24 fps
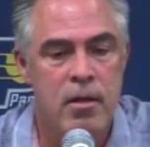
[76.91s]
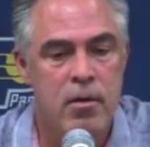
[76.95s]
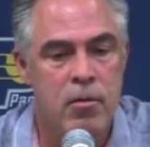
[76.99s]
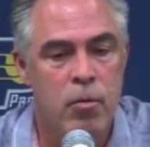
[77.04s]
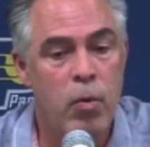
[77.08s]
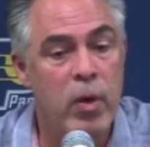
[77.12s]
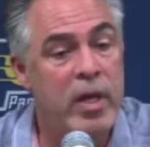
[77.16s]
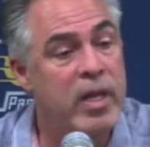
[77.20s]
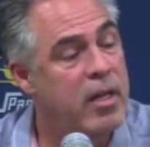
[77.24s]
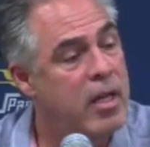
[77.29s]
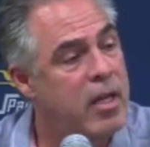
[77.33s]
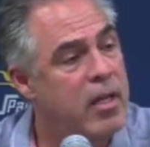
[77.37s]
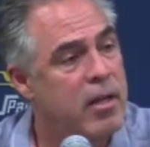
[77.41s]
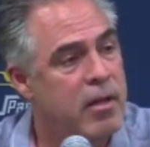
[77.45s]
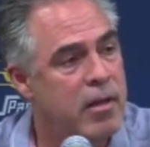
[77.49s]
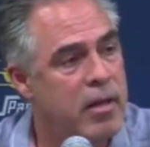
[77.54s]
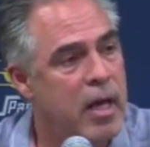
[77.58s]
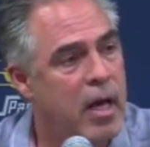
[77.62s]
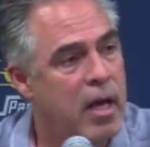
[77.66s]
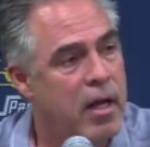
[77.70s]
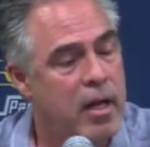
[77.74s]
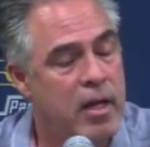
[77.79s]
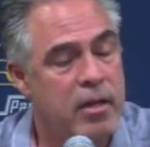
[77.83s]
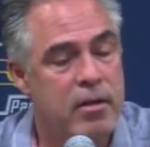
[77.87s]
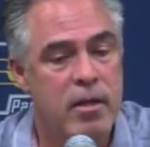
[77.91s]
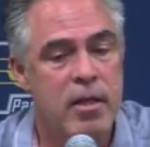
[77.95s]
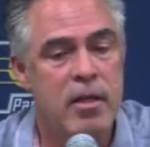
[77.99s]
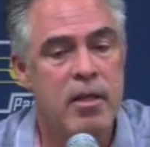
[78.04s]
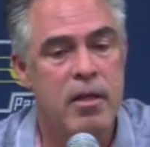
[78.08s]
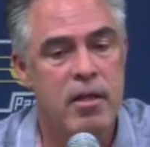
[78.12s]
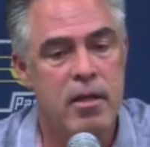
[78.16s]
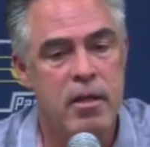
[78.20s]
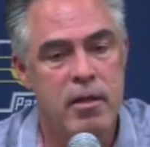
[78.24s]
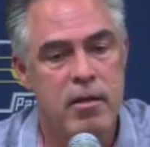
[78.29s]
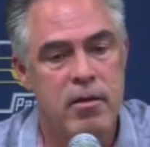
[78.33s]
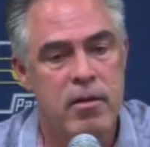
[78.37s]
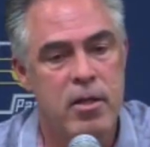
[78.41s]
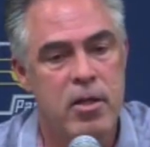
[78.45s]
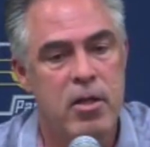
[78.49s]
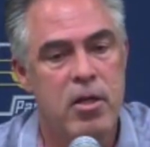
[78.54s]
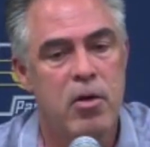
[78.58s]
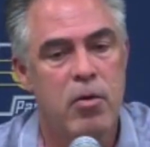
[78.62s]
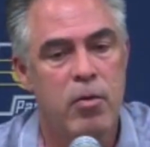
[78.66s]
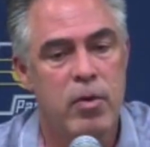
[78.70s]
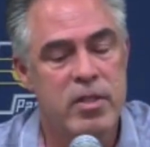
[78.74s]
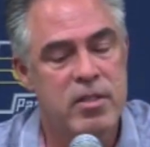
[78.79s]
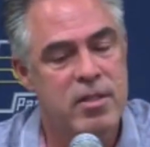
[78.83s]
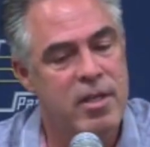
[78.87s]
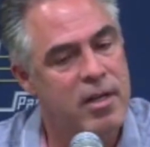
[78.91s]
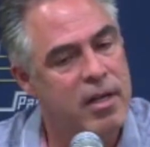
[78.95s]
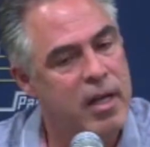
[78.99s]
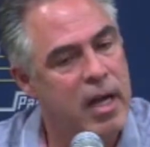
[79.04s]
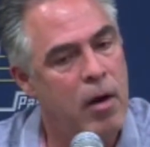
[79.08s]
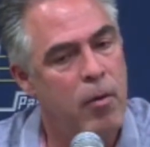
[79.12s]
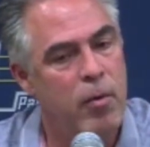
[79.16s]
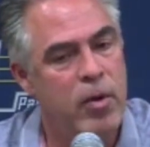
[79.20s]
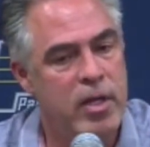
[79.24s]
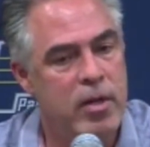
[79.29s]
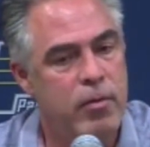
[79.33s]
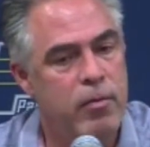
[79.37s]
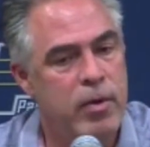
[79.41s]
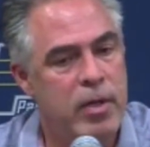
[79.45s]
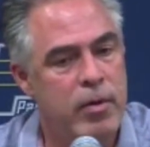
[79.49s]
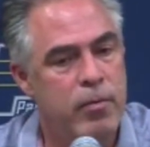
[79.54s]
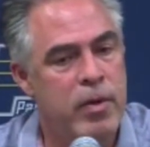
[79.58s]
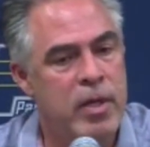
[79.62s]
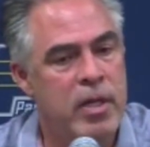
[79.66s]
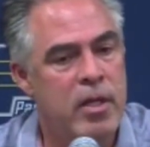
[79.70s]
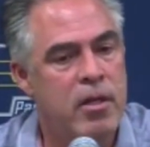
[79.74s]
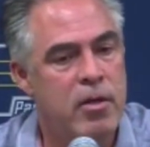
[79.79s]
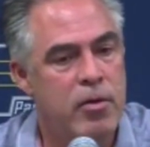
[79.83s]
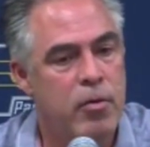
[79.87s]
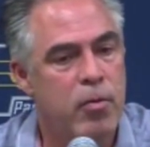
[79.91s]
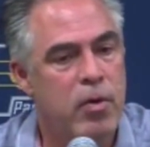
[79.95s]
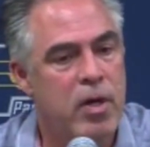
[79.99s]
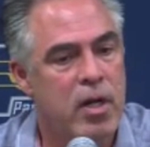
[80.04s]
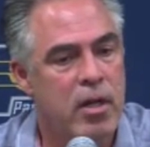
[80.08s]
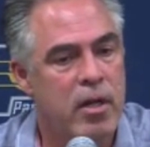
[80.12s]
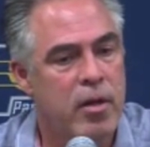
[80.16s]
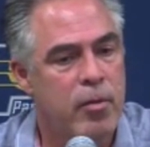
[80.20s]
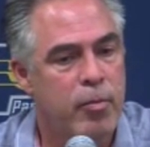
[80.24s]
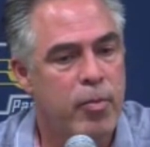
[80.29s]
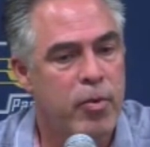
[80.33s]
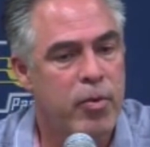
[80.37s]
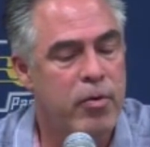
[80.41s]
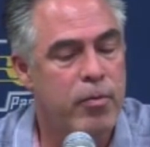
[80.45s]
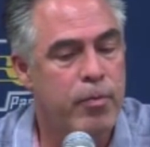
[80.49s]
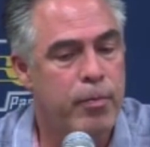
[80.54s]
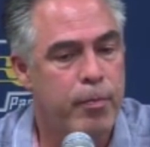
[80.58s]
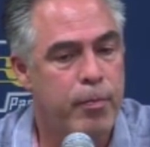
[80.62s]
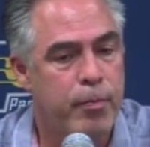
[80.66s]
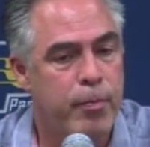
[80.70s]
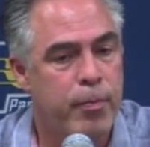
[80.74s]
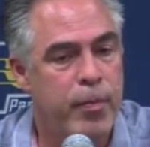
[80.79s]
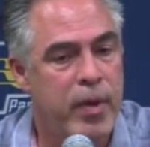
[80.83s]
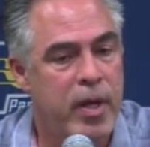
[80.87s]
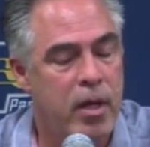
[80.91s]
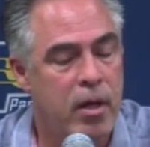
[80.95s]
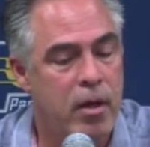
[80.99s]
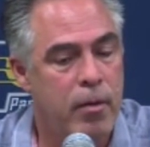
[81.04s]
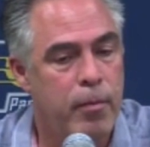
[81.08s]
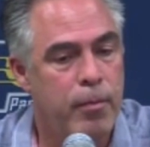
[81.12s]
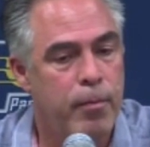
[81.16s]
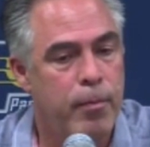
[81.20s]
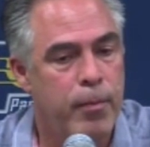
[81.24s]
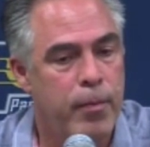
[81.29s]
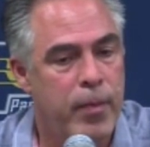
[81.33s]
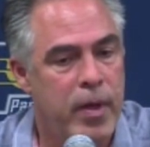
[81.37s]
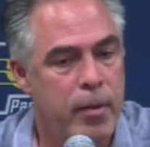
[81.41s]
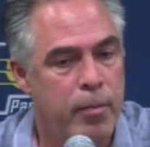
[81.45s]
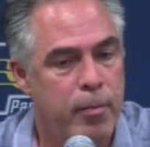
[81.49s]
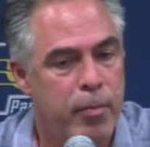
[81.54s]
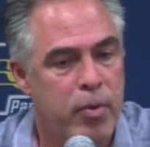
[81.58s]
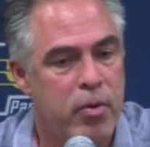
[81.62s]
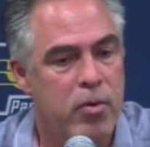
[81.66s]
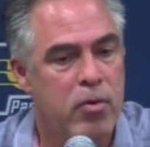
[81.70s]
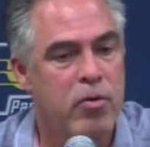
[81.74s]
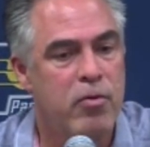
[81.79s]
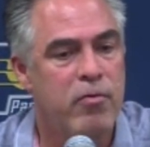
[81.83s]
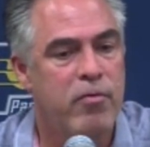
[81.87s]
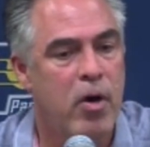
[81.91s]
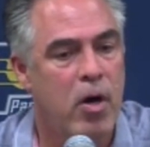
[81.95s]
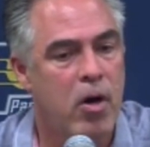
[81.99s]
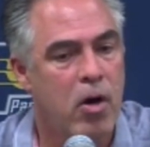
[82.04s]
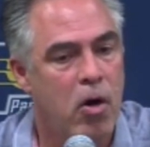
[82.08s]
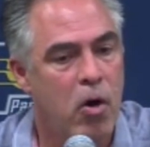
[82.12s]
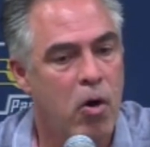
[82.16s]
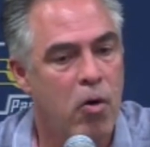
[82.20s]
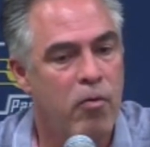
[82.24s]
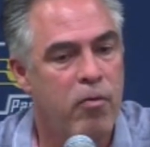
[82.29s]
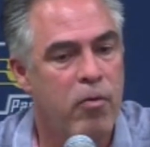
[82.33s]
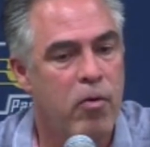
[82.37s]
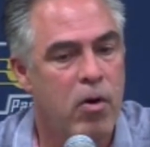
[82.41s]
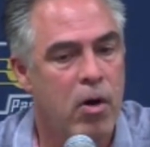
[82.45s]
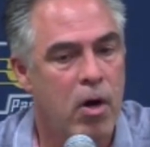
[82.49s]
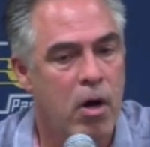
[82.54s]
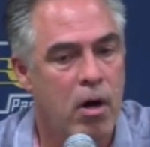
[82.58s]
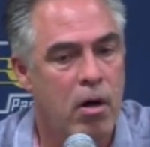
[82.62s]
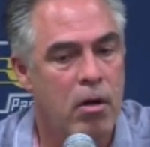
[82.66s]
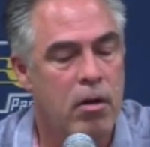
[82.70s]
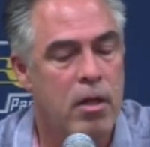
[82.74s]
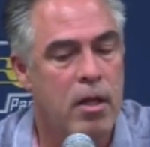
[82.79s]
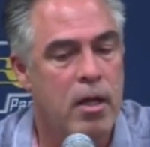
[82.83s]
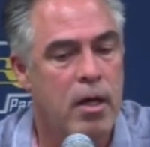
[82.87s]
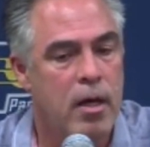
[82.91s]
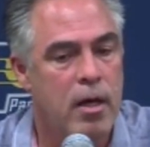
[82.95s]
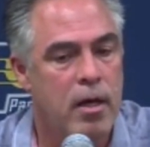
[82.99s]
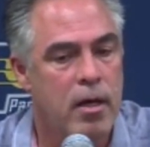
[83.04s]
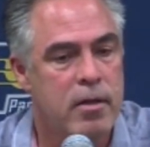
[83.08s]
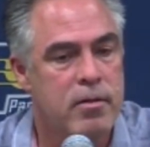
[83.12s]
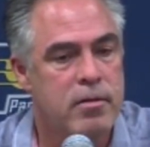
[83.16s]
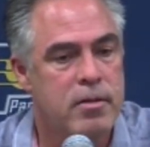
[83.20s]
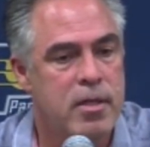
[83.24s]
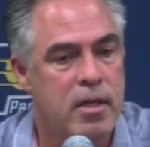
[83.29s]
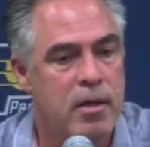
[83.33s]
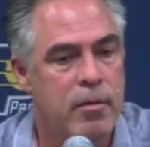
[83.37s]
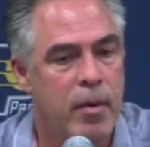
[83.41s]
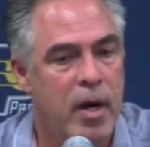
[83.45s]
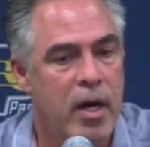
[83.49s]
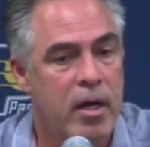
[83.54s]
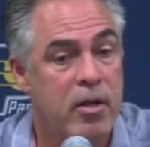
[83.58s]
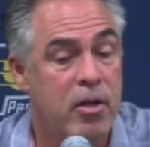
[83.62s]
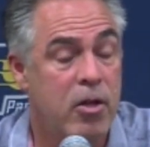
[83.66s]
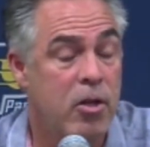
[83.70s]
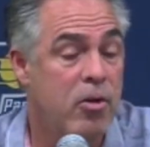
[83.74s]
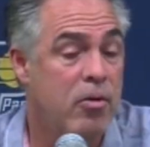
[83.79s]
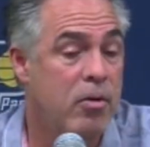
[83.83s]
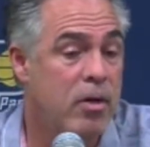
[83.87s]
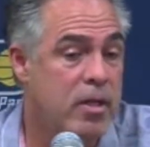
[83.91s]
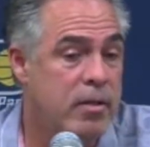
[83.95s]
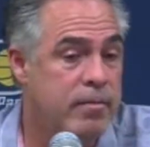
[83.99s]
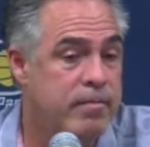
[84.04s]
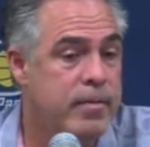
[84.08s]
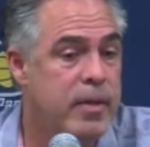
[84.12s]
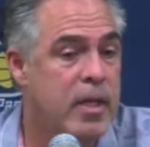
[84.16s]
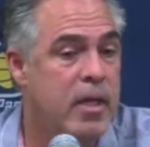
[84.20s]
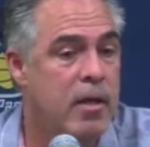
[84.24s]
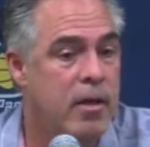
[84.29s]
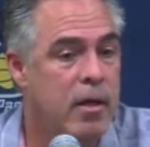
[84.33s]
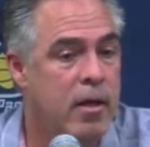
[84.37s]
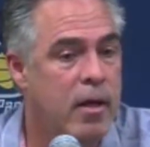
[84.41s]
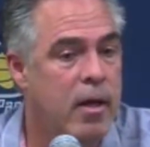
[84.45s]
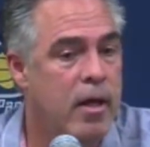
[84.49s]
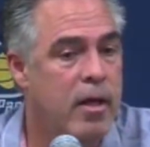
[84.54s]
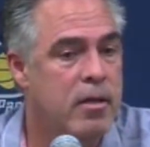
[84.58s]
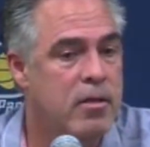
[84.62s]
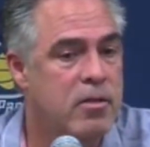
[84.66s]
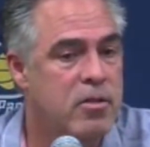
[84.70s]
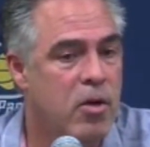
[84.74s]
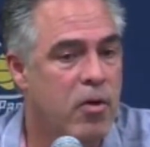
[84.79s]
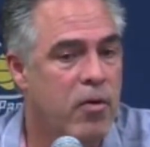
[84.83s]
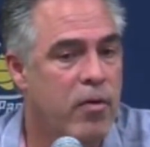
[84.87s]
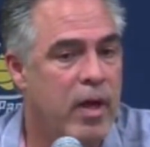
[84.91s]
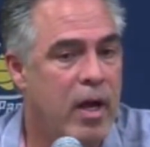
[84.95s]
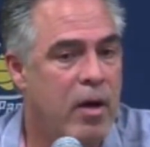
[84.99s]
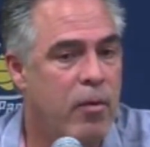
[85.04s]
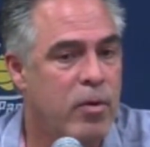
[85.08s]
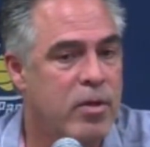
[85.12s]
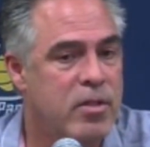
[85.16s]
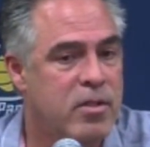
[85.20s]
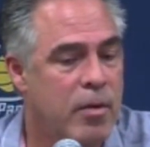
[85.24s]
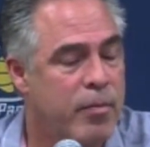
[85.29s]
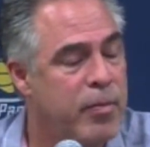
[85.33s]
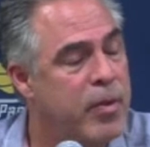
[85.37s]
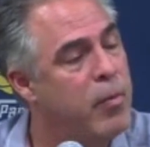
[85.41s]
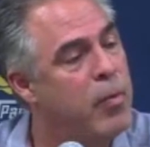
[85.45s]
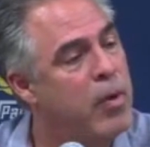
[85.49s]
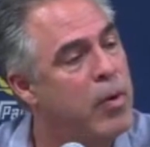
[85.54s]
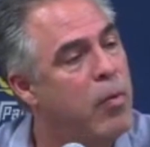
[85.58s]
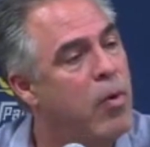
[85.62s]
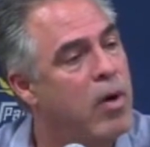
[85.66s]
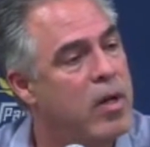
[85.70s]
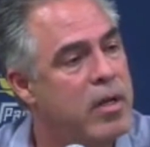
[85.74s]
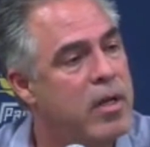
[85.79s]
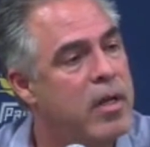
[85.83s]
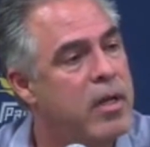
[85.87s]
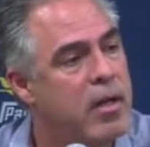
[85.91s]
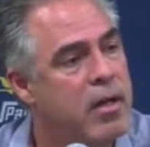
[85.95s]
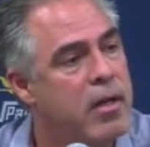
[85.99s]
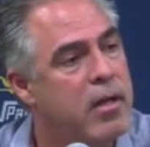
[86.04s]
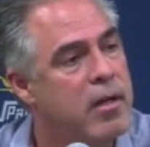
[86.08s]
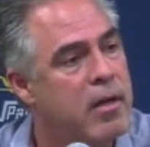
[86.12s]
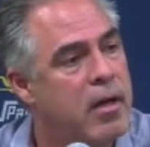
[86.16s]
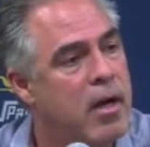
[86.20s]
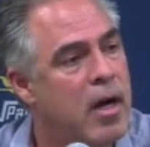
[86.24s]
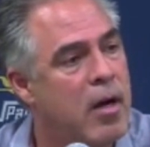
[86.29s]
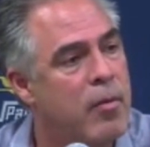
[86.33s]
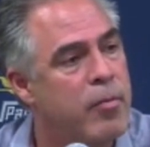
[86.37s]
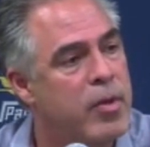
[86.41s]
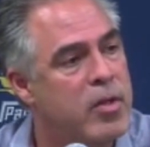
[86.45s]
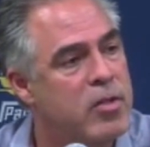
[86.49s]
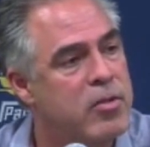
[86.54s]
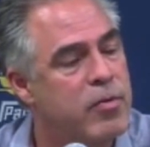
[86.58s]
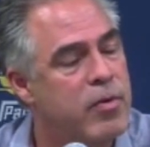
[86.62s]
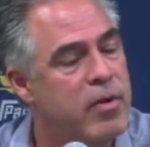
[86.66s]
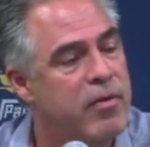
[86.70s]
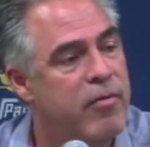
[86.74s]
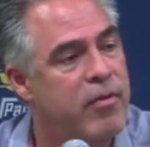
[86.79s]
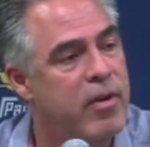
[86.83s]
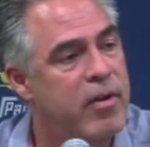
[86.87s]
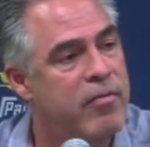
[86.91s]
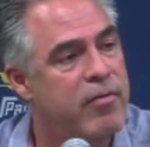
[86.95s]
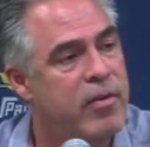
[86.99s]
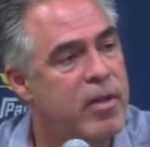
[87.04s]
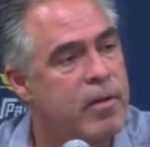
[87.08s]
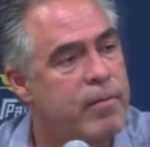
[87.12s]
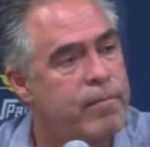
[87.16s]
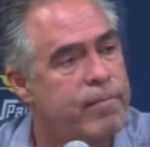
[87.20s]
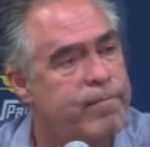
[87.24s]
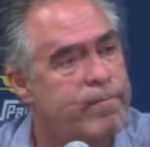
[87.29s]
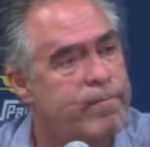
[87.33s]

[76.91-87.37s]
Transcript: we needed that. At the end of the year, we said, God, we need to really improve our overall team IQ, and so that was something we wanted to get accomplished with 50.